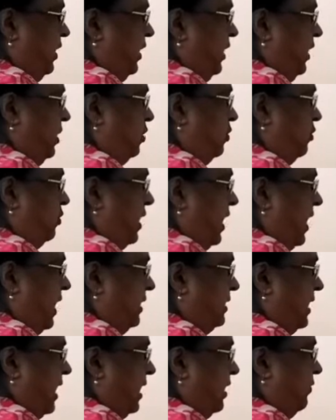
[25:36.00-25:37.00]
reading you
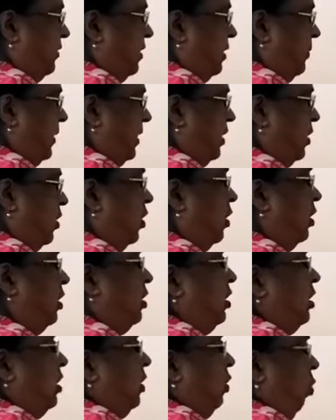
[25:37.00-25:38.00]
get, that will be
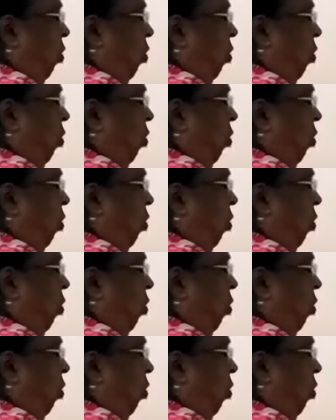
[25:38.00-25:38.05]
your